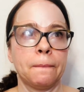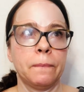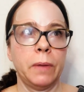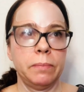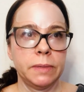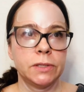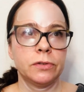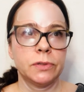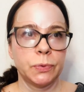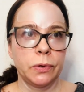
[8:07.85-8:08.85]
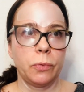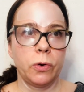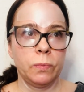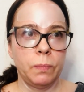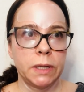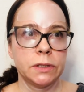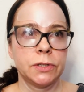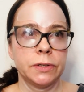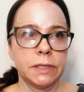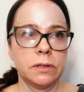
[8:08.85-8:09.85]
My mistress with the
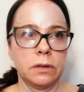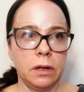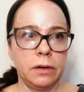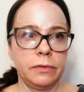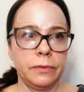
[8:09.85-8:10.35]
monster is in love.